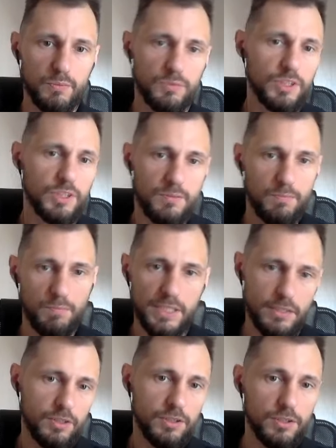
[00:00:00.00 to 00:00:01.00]
just
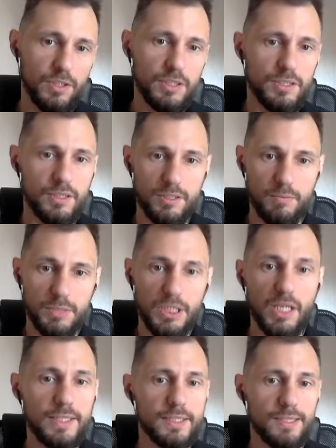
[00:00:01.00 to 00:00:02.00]
basically tossing some
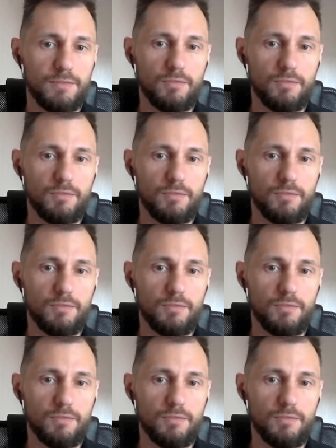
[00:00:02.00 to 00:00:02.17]
dice and